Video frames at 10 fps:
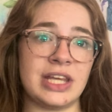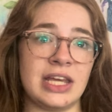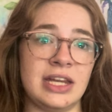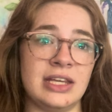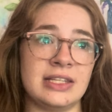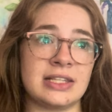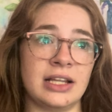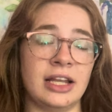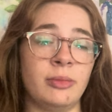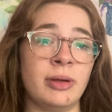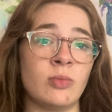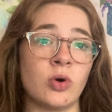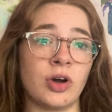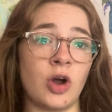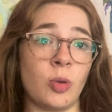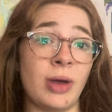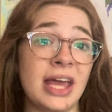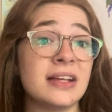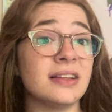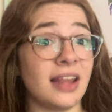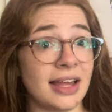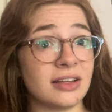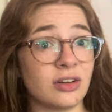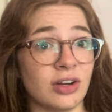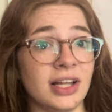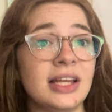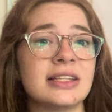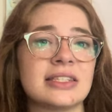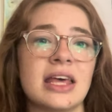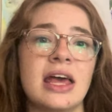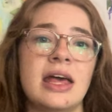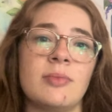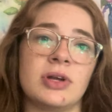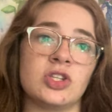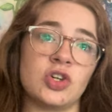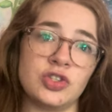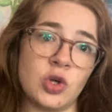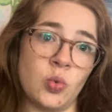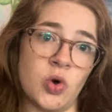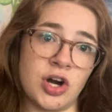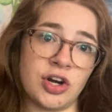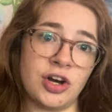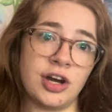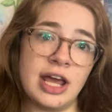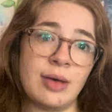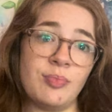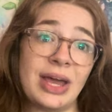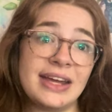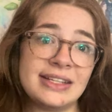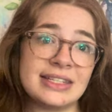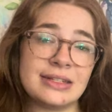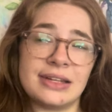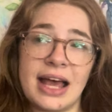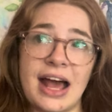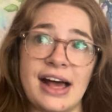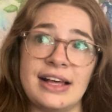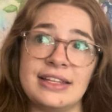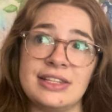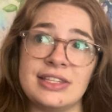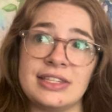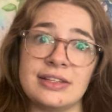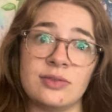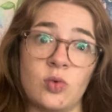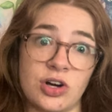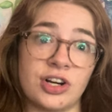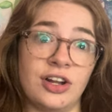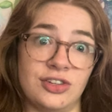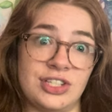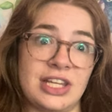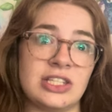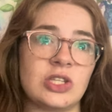It is a little bit more opaque like acrylics, but it's also water based as watercolors is.